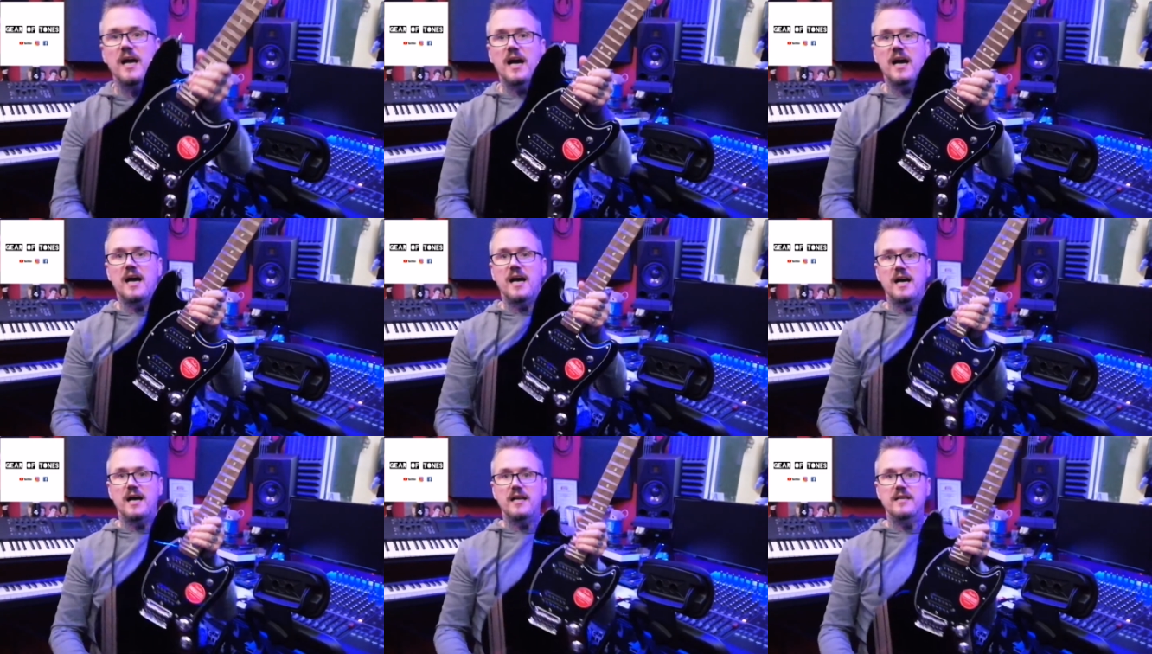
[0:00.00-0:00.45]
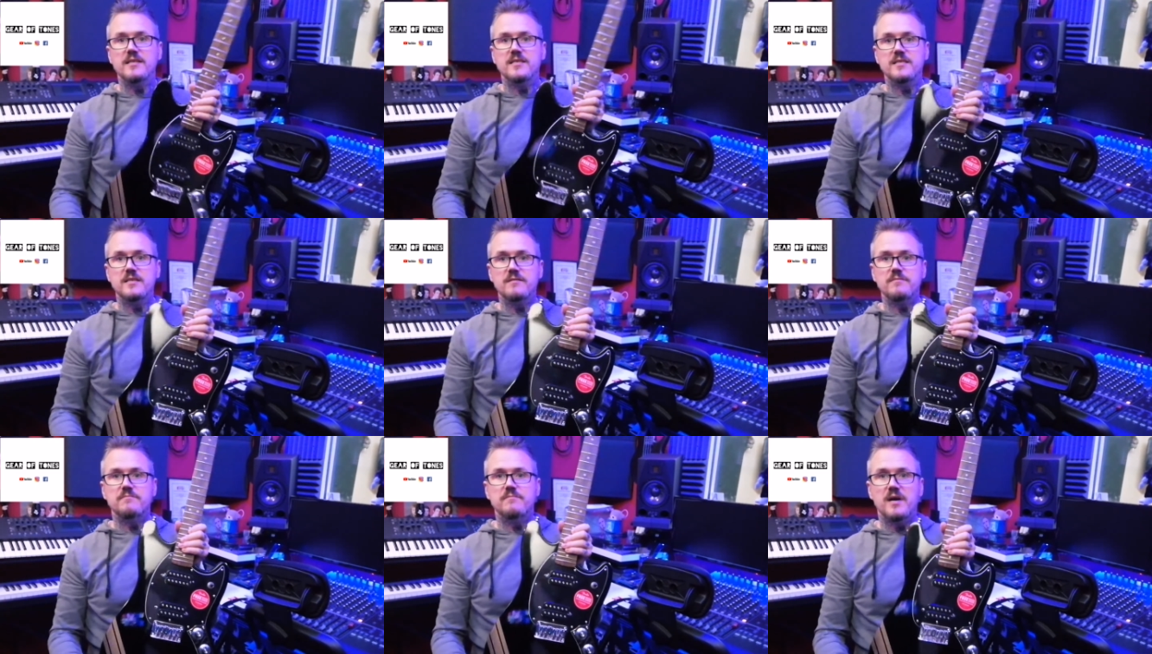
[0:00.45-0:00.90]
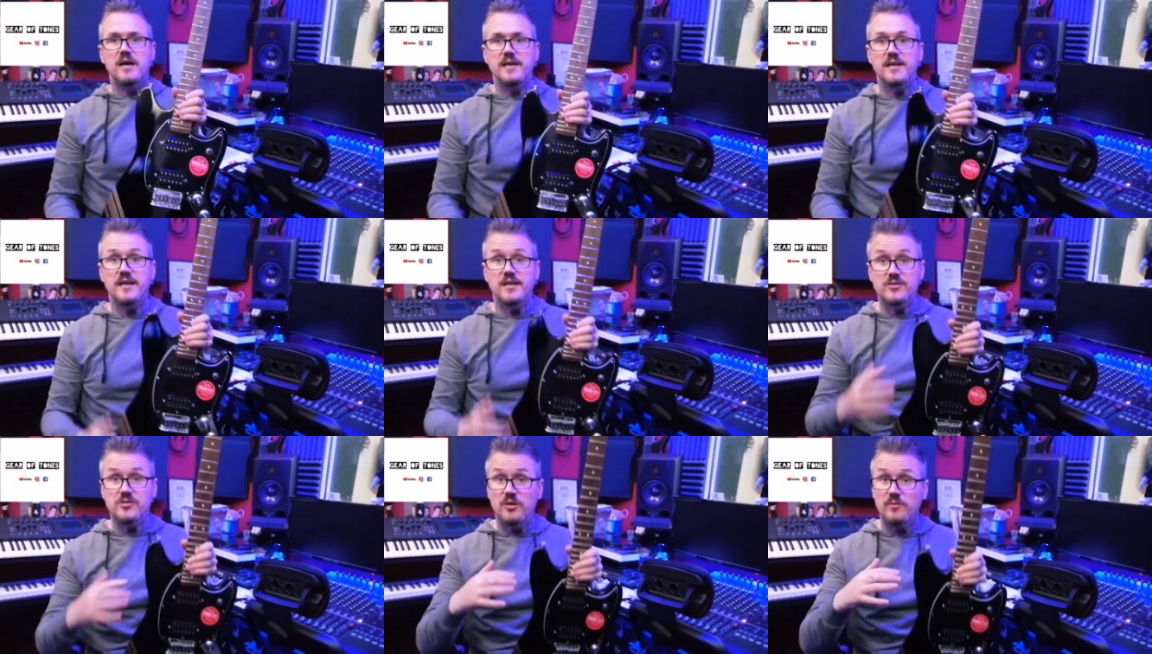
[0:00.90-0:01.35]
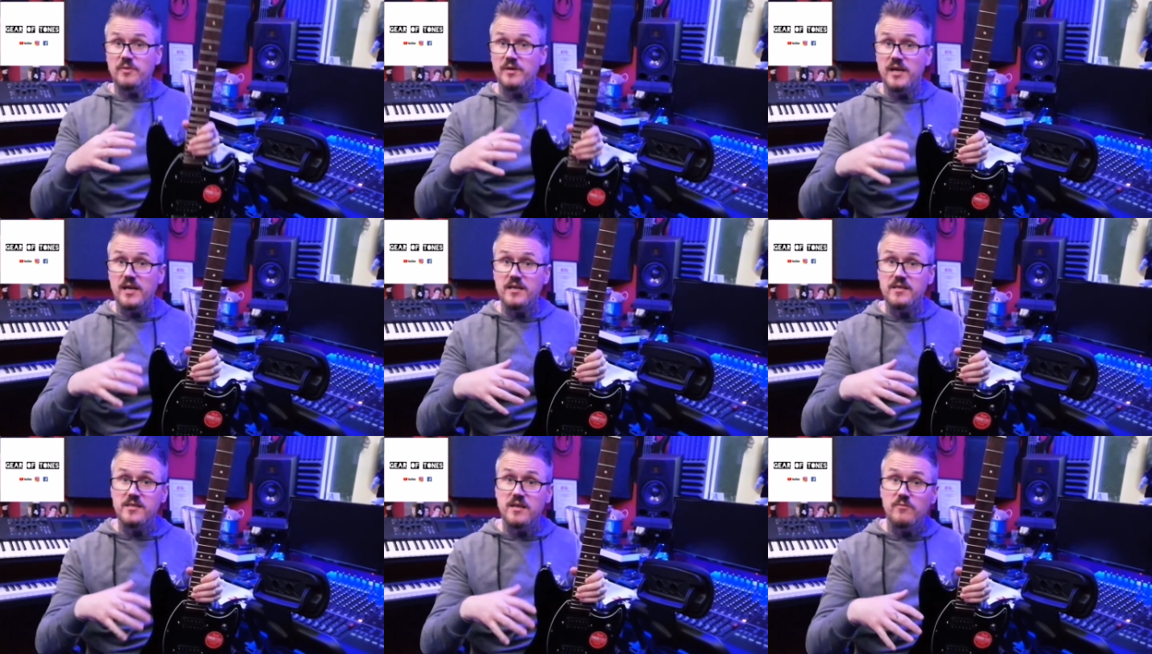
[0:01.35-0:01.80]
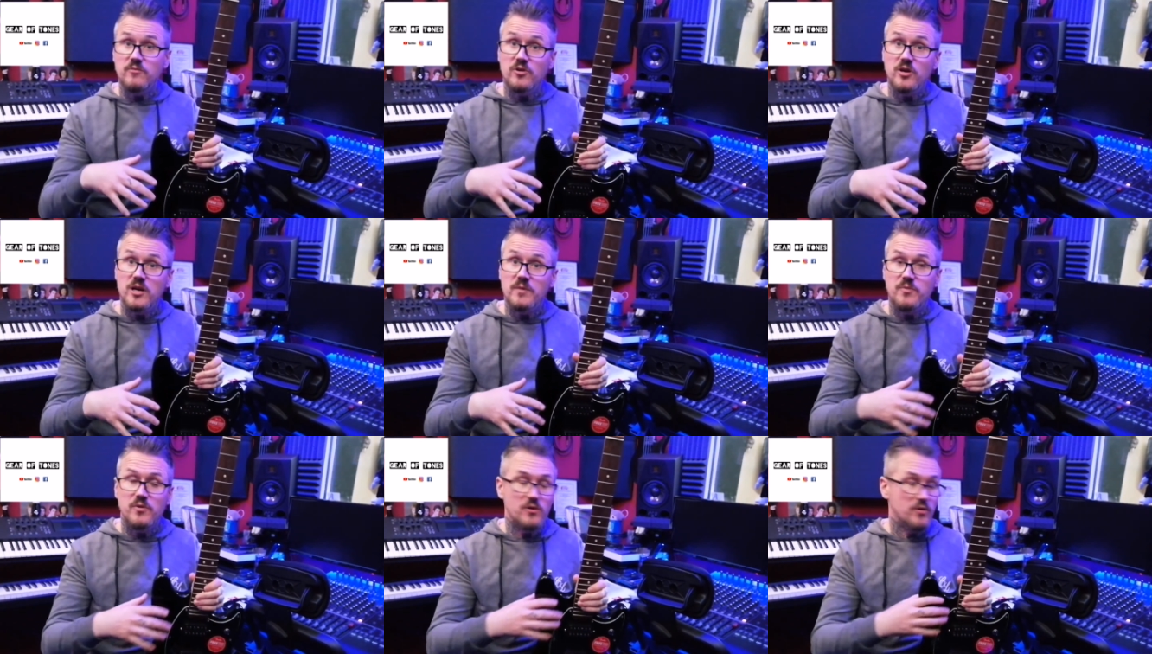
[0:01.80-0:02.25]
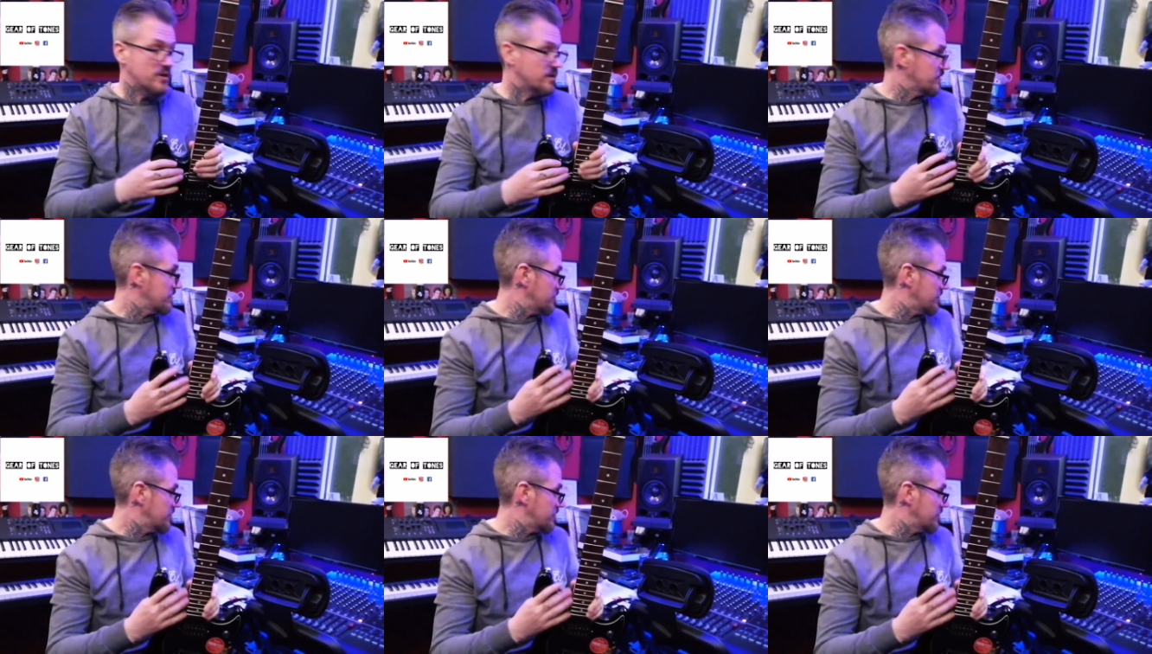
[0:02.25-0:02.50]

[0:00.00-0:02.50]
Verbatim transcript: And my next upgrades that I'm going to put on